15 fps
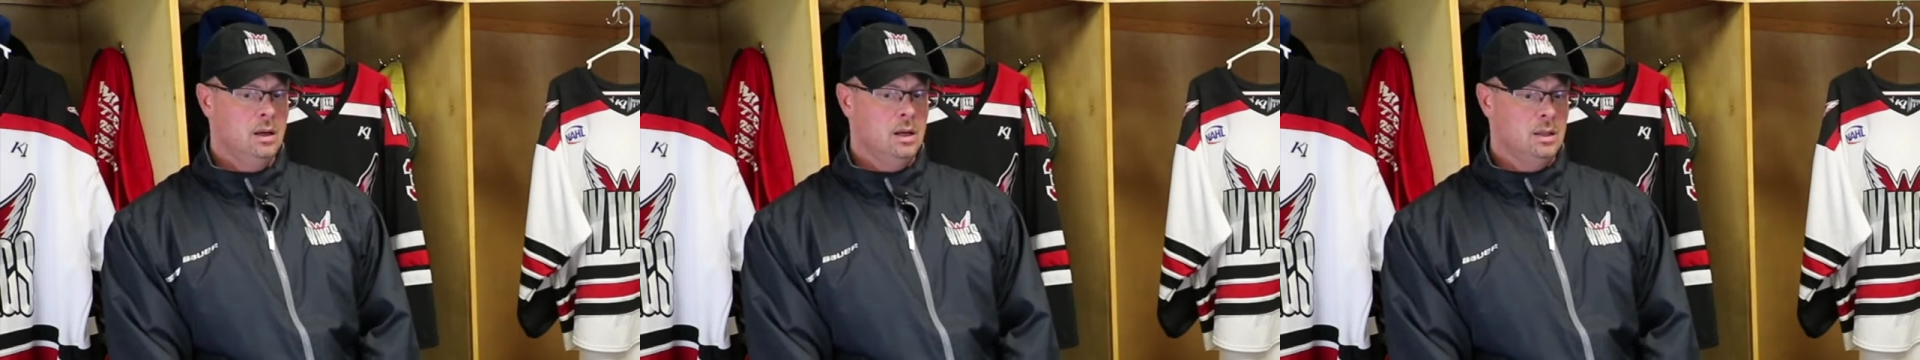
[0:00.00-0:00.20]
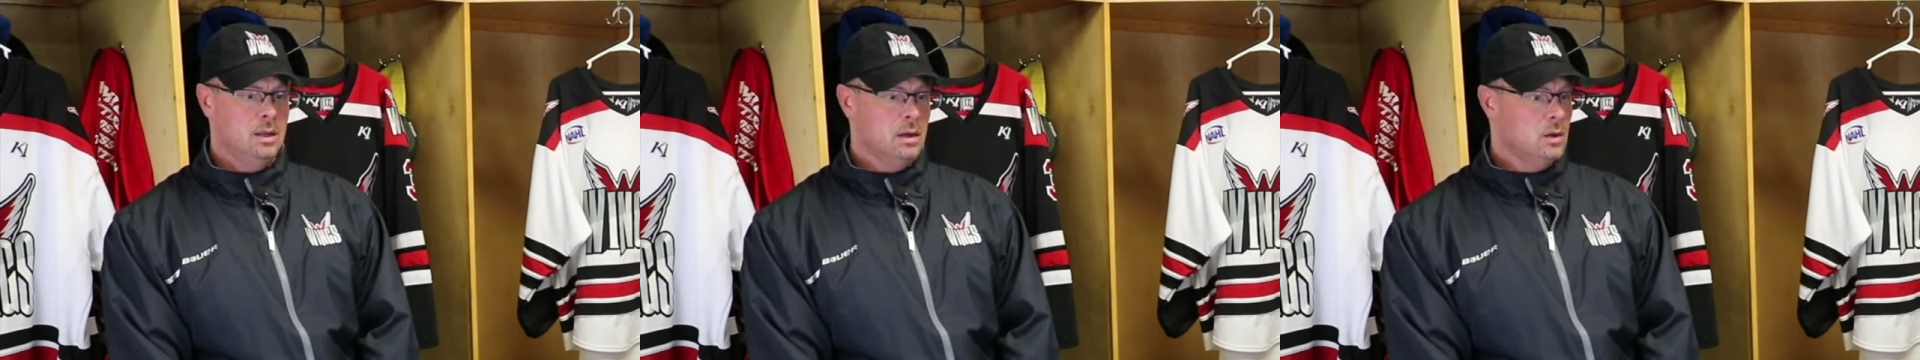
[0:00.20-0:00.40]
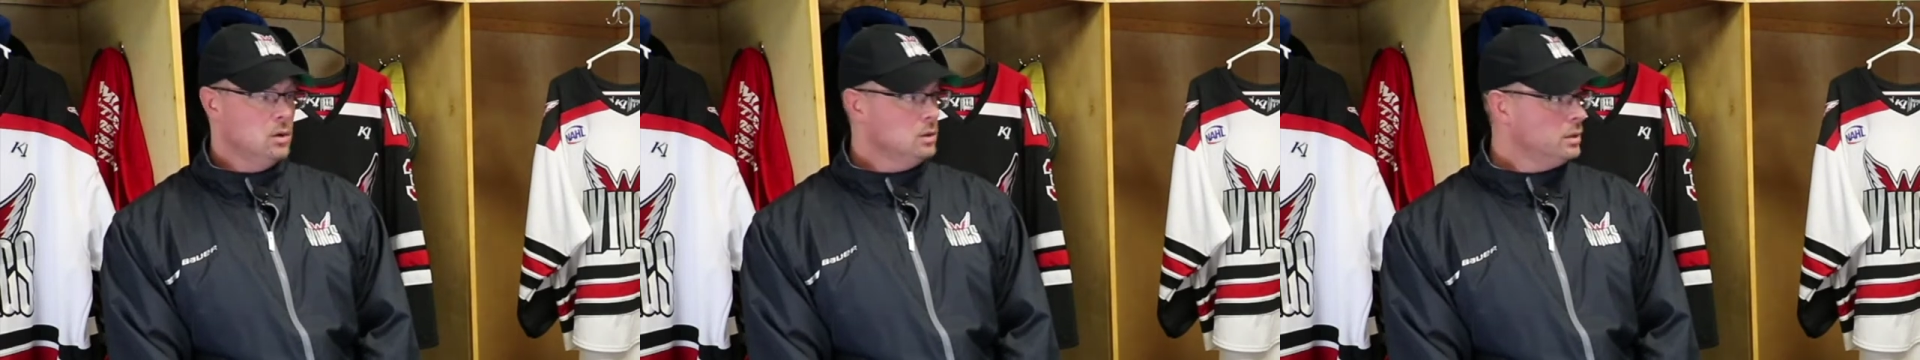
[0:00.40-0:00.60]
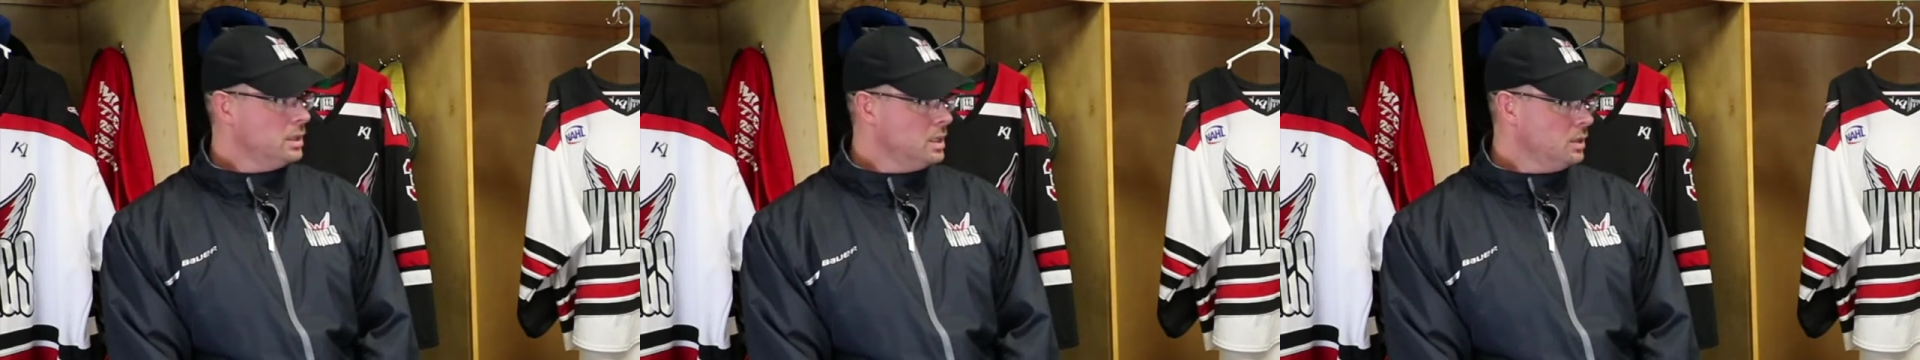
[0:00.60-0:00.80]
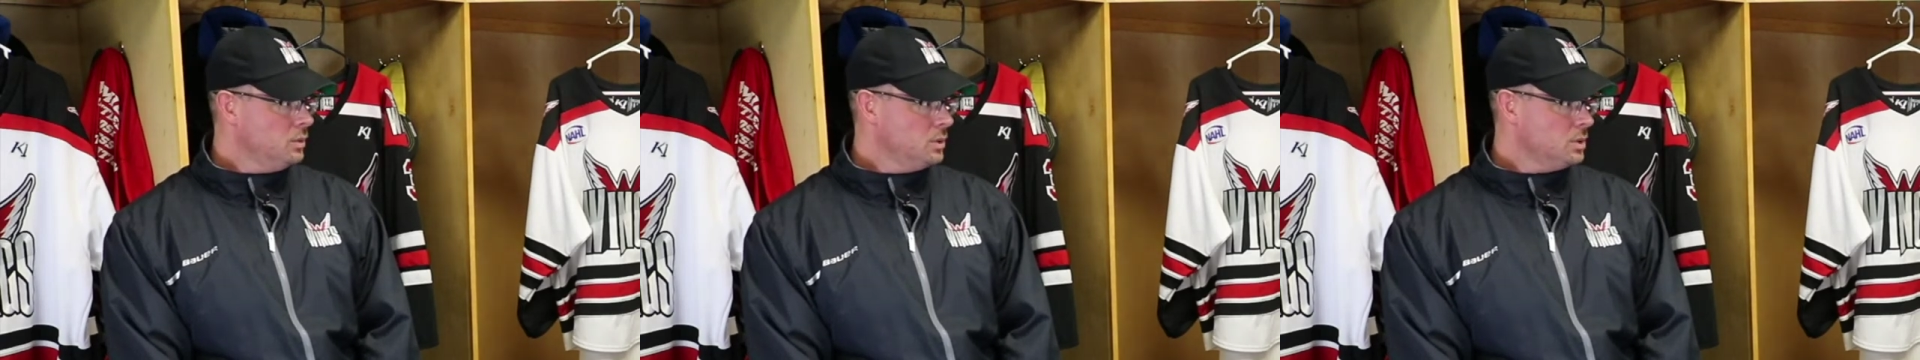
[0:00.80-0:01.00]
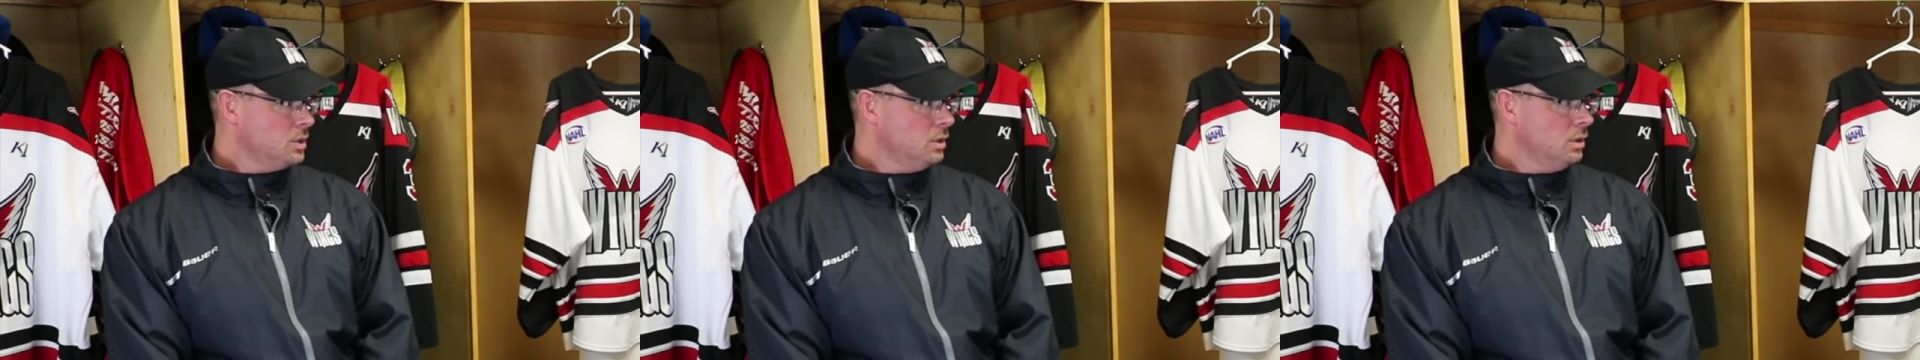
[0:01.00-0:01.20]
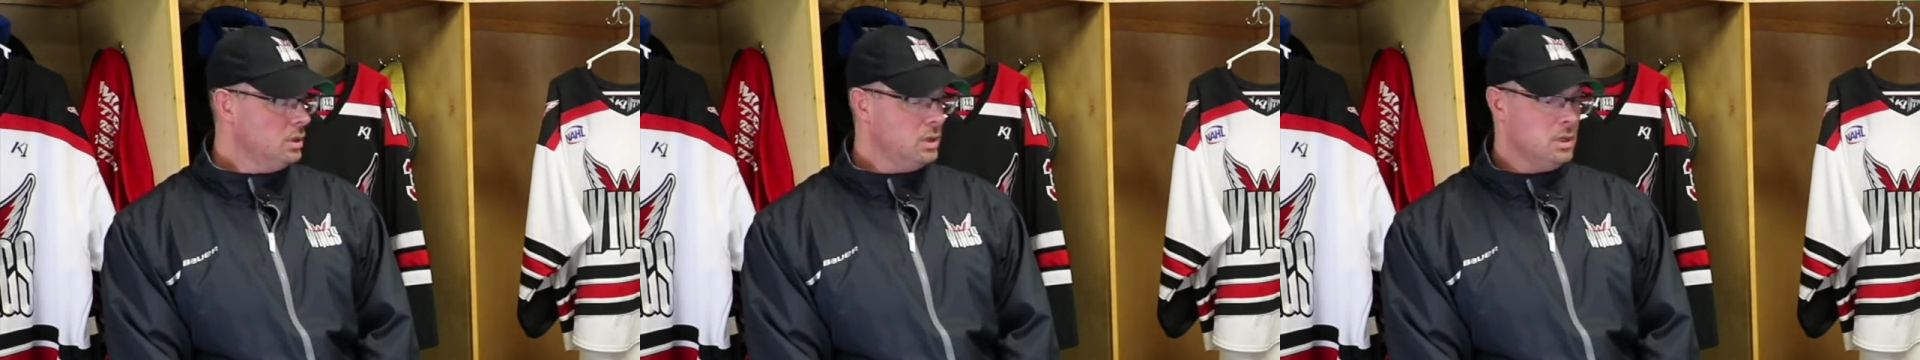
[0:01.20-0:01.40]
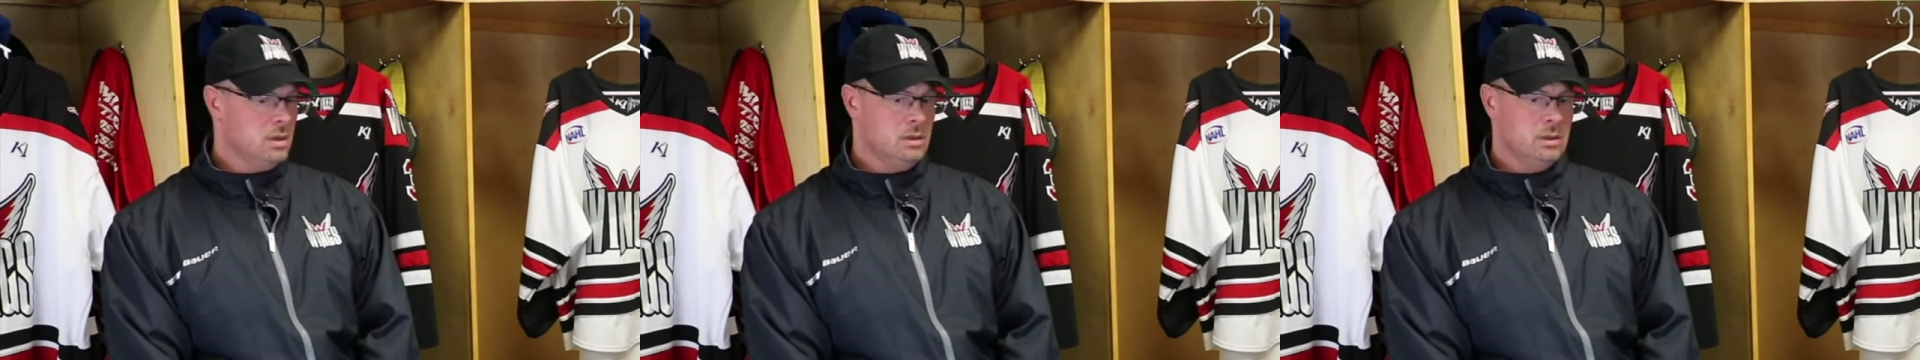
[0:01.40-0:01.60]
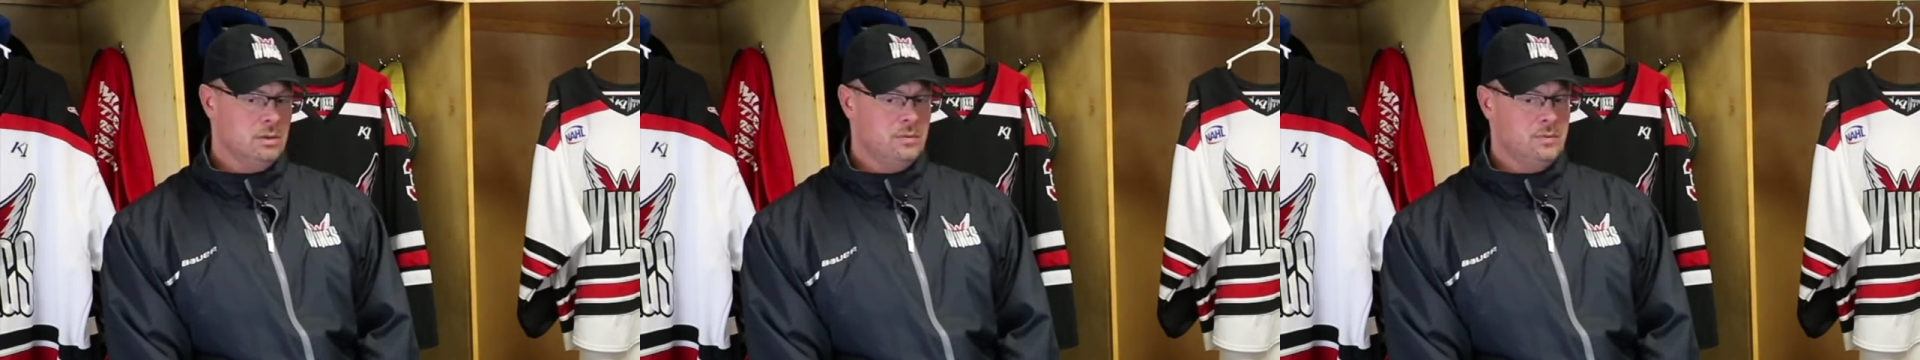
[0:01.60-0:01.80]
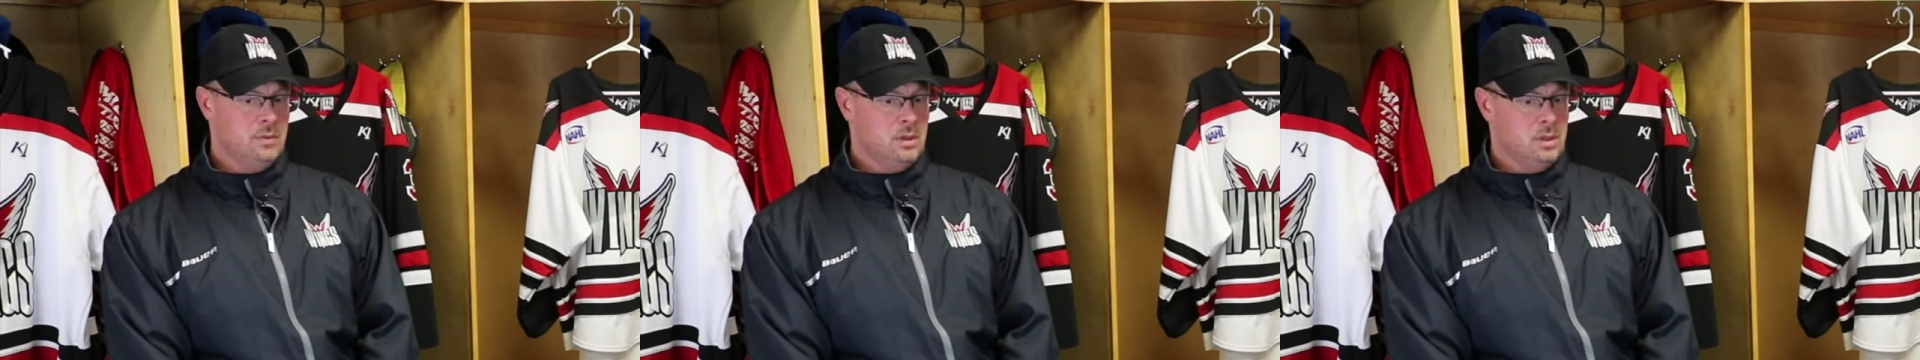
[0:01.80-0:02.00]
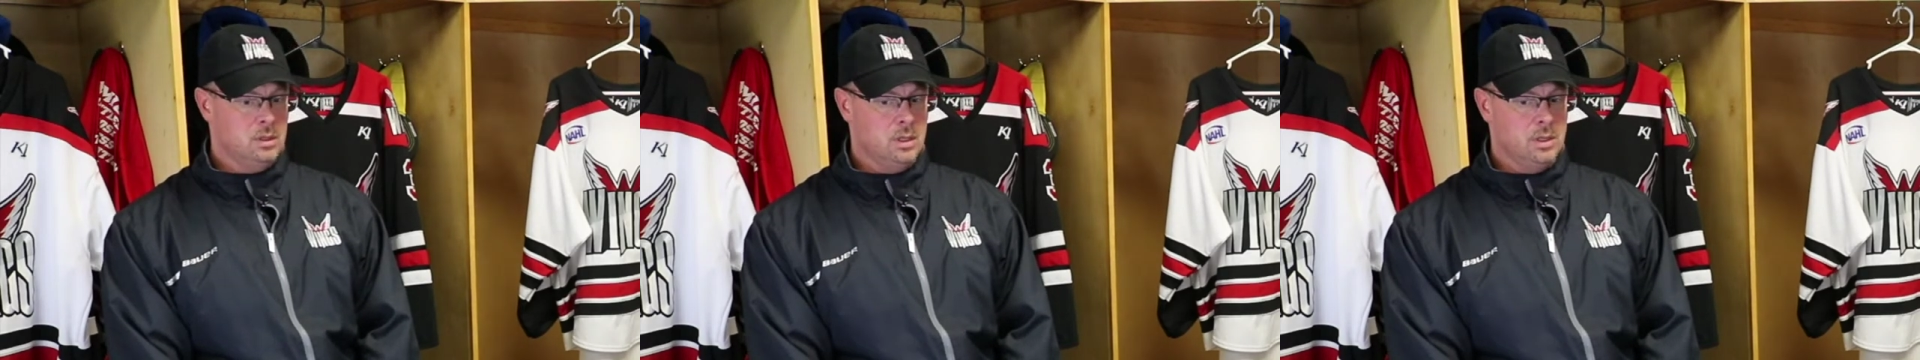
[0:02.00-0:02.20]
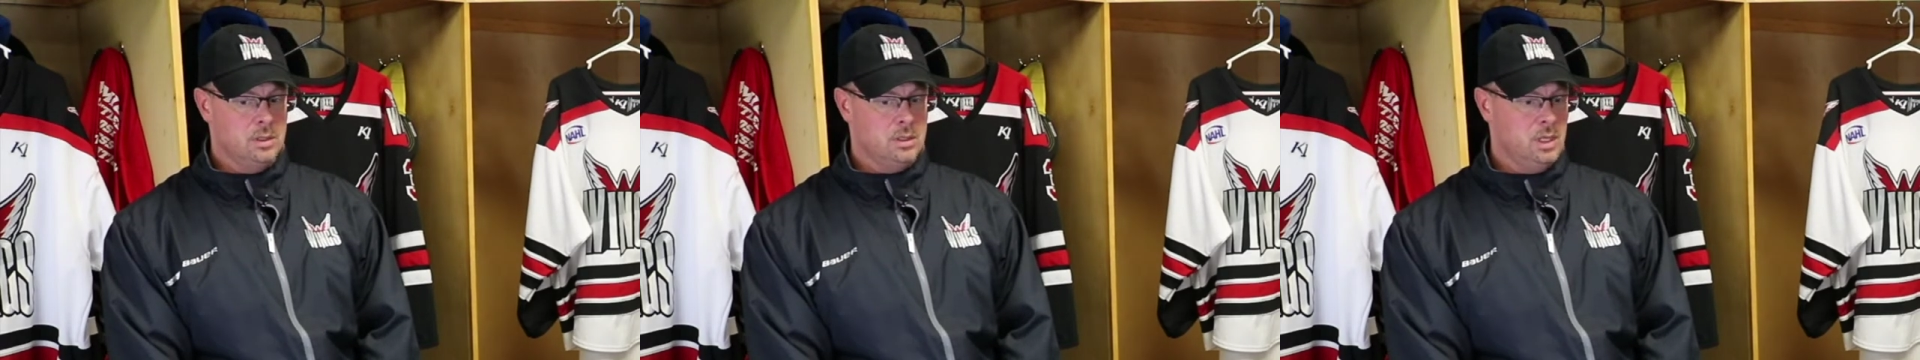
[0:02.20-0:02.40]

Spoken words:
their goaltending was good. Their